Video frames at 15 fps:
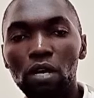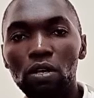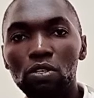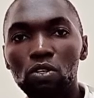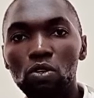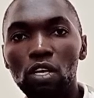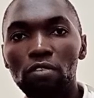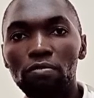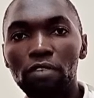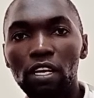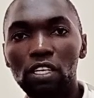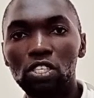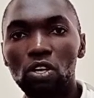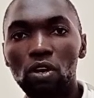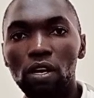prone to
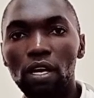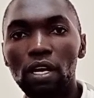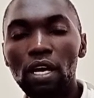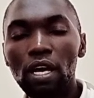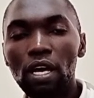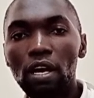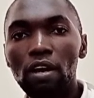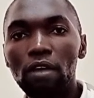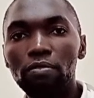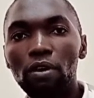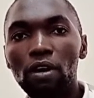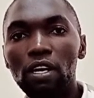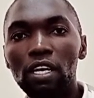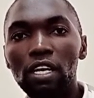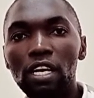infection.
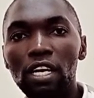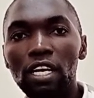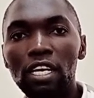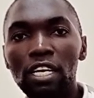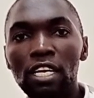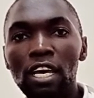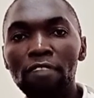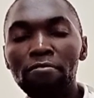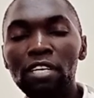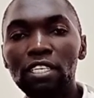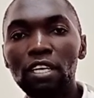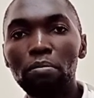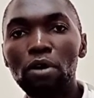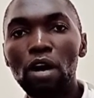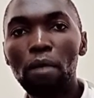For
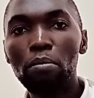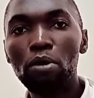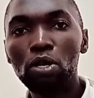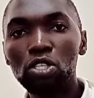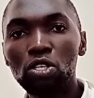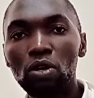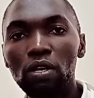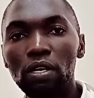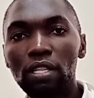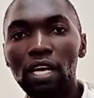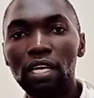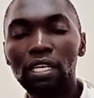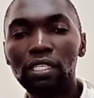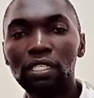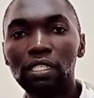inevitable abortion,
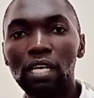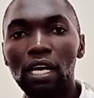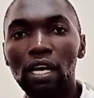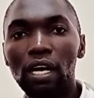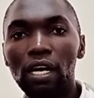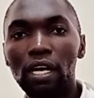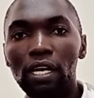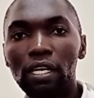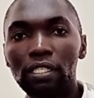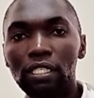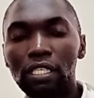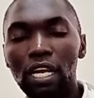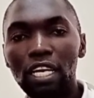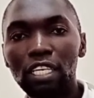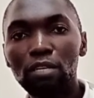there is
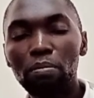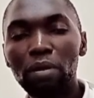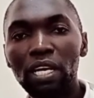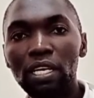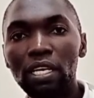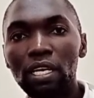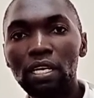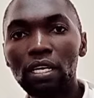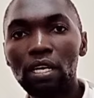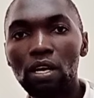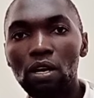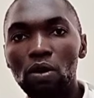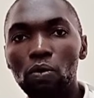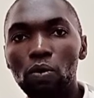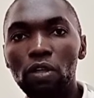slight bleeding
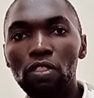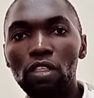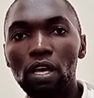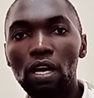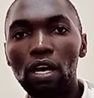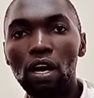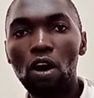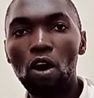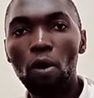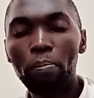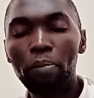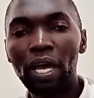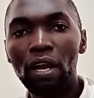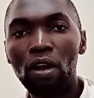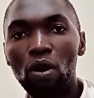with
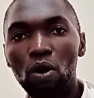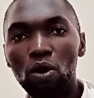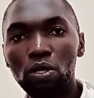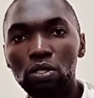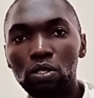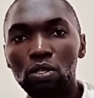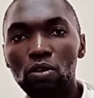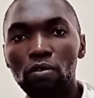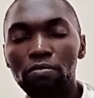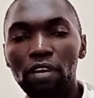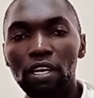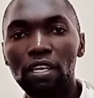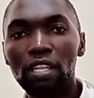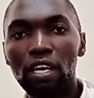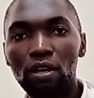open os. You
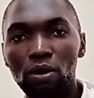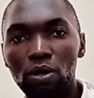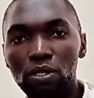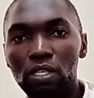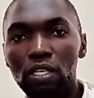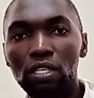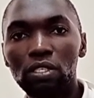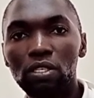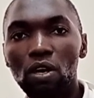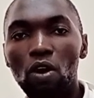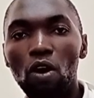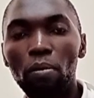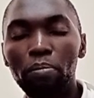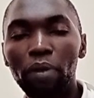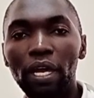find the os is
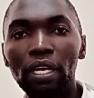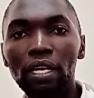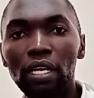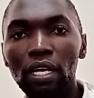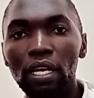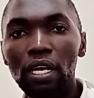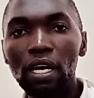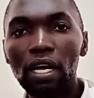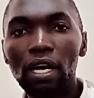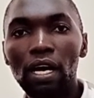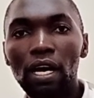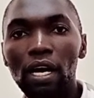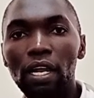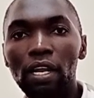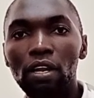open,
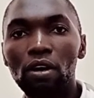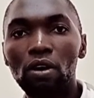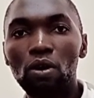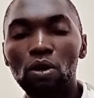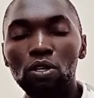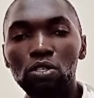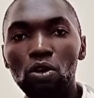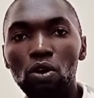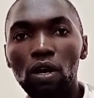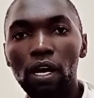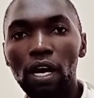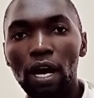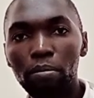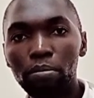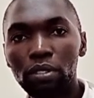and also
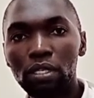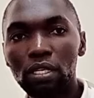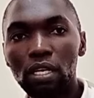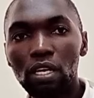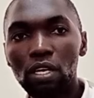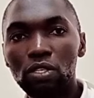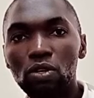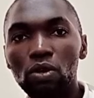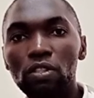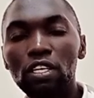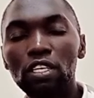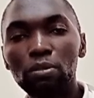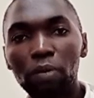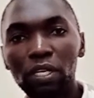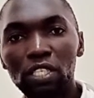cramps. So
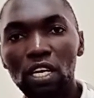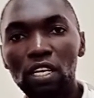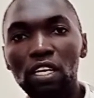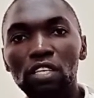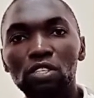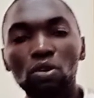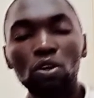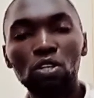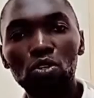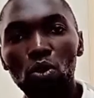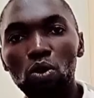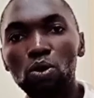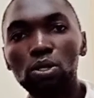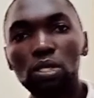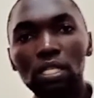this patient is going to
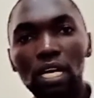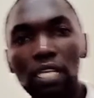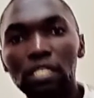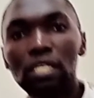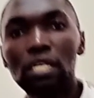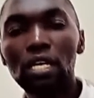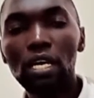lose that